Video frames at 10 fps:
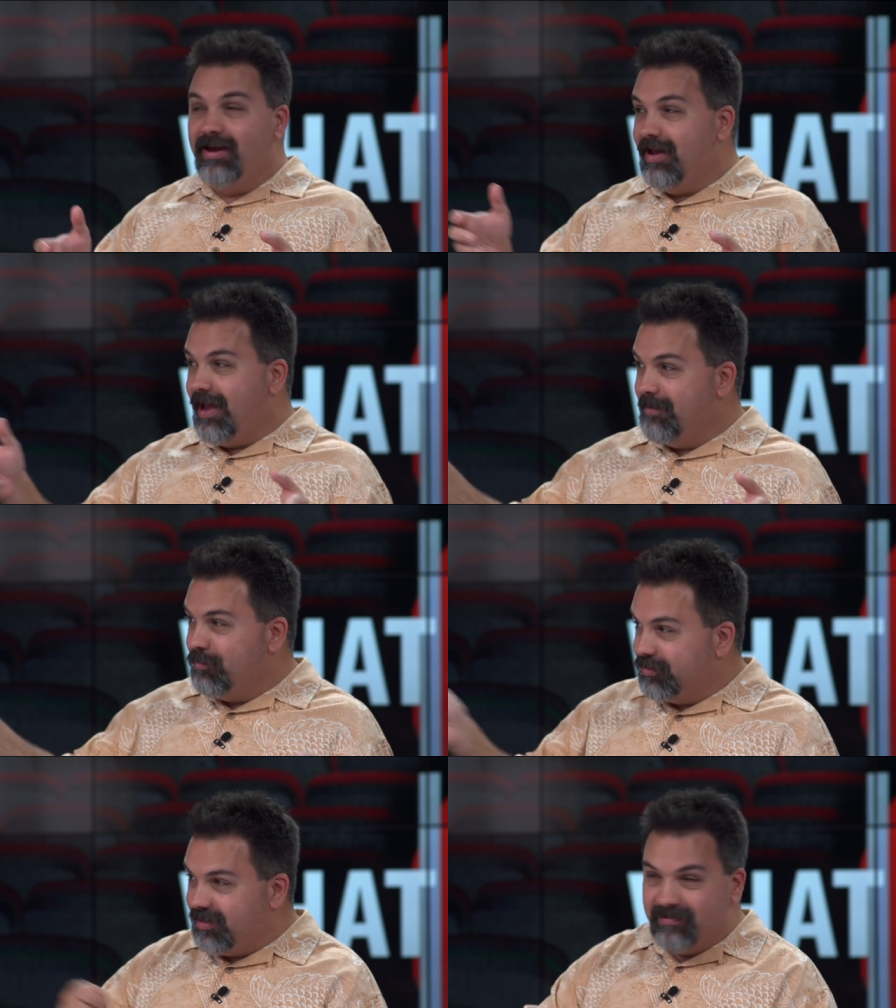
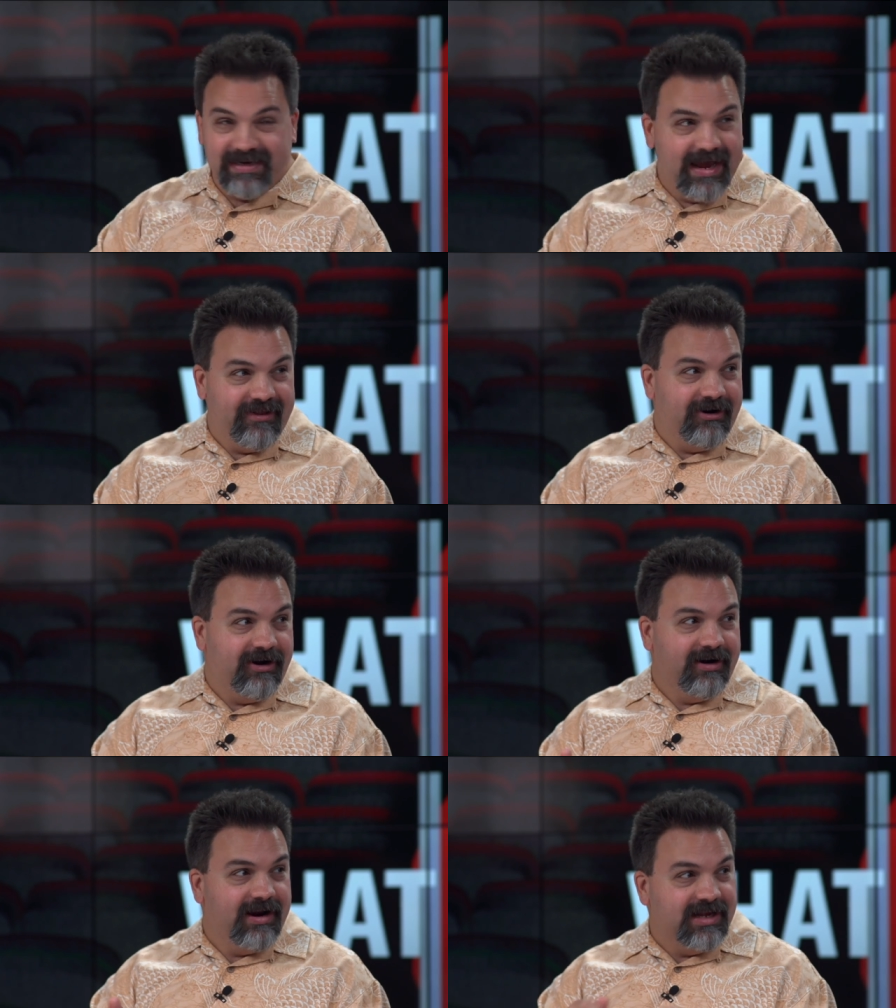and put them
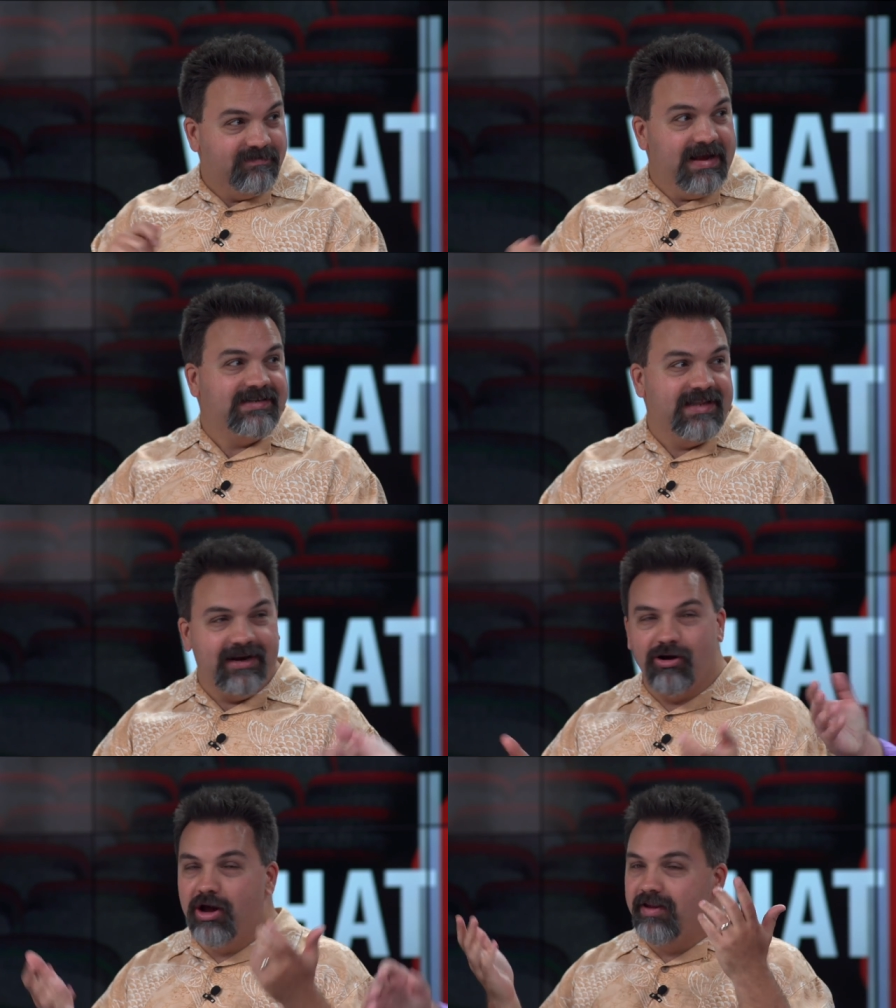together as best
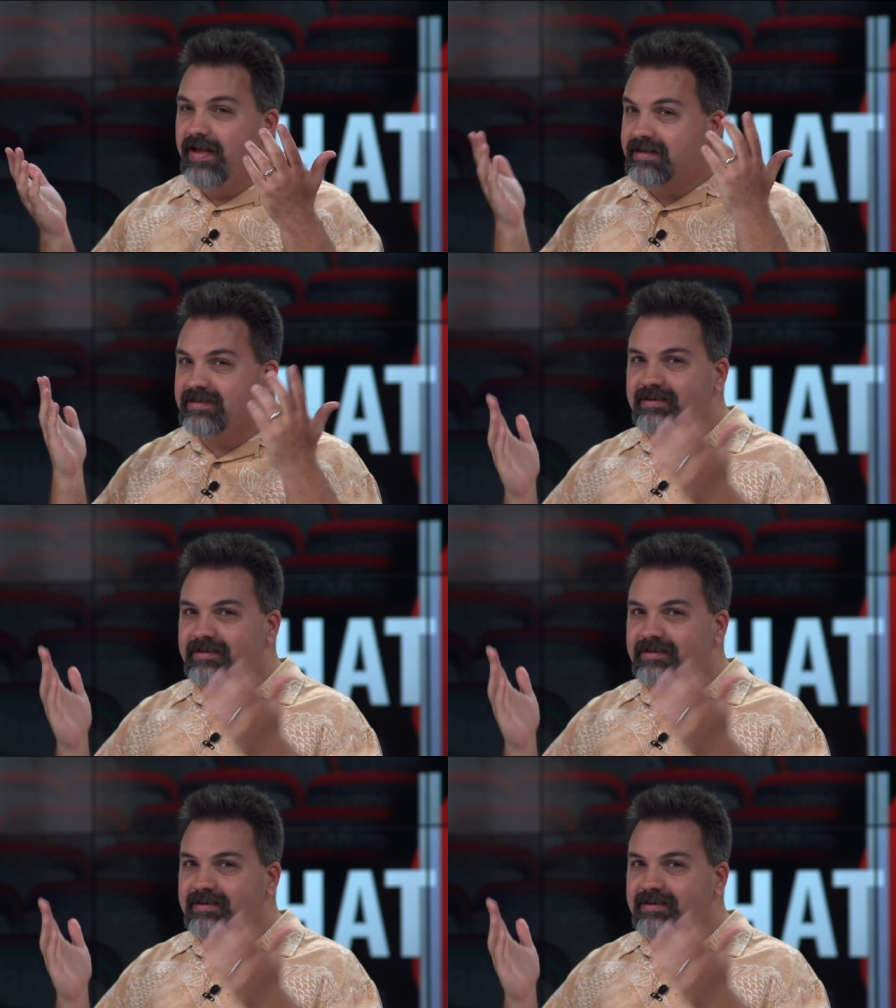they could. It feels That's,